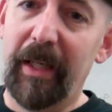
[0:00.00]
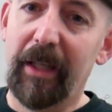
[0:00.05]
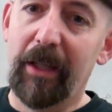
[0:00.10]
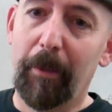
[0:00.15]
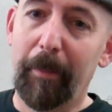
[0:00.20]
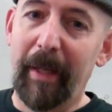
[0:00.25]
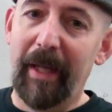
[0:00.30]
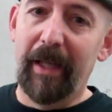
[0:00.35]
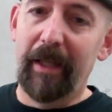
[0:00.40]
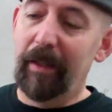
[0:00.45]

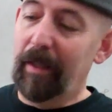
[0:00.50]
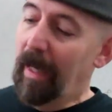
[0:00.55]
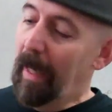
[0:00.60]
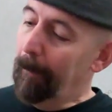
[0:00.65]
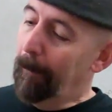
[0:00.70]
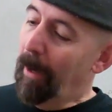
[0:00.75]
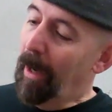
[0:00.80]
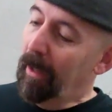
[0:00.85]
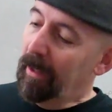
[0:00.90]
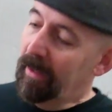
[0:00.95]
Kikkoman.
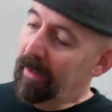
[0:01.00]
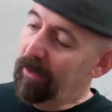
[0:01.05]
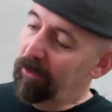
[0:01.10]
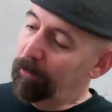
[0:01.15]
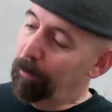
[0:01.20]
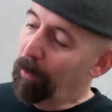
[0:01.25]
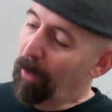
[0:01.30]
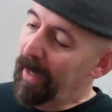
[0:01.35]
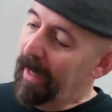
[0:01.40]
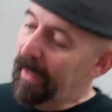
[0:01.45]
I bought this
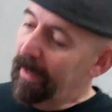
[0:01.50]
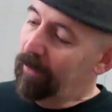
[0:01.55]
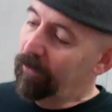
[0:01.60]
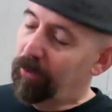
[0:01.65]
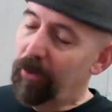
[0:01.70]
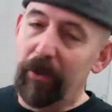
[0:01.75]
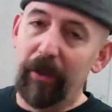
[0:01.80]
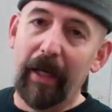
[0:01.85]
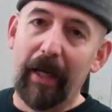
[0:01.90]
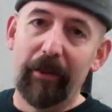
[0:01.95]
brand
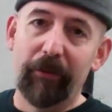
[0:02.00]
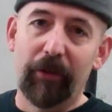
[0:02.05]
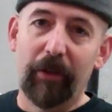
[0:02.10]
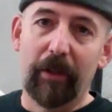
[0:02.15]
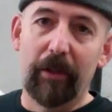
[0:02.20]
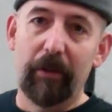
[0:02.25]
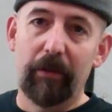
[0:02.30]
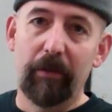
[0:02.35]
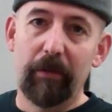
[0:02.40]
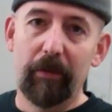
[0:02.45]
so you guys
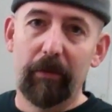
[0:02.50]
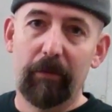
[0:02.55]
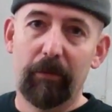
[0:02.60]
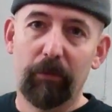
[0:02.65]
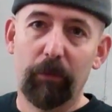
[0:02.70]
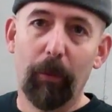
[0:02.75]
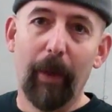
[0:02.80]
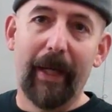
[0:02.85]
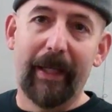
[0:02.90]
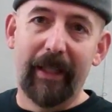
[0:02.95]
could
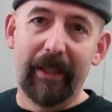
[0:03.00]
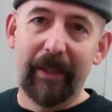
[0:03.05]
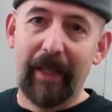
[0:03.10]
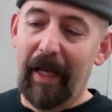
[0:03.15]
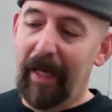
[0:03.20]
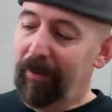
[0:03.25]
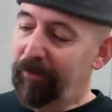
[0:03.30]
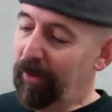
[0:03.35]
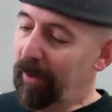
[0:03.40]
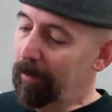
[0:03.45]

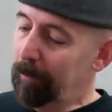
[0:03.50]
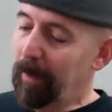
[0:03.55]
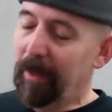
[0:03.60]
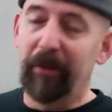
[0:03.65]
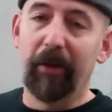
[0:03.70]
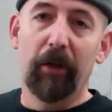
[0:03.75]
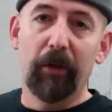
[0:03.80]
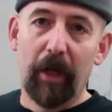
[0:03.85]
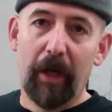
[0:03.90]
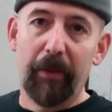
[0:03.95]
recognize it, but
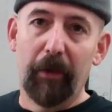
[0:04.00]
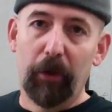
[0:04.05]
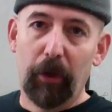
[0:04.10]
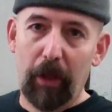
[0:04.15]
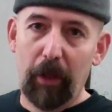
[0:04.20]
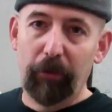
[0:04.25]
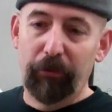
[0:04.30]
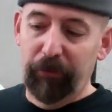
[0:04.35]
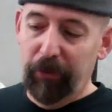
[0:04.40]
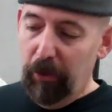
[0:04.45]
there are other
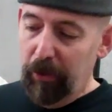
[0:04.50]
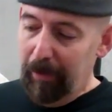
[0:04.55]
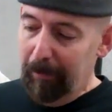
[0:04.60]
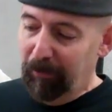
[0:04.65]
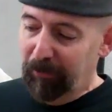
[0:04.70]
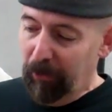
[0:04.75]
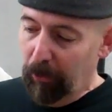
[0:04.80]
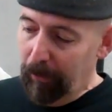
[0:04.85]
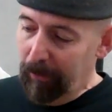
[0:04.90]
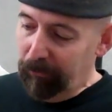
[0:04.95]
low sodium
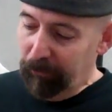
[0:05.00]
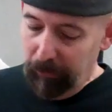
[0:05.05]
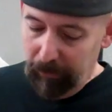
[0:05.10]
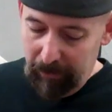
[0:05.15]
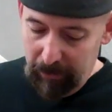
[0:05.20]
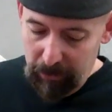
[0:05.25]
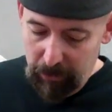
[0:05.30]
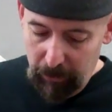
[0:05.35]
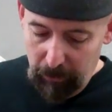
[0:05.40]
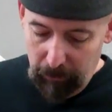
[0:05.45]
soys you
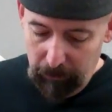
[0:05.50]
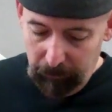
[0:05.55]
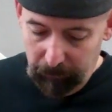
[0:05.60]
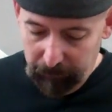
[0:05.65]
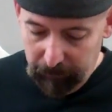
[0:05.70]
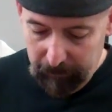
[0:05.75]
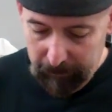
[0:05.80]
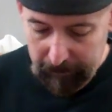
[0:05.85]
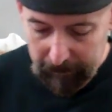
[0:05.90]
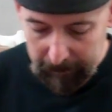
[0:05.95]
can
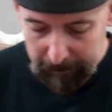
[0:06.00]
use.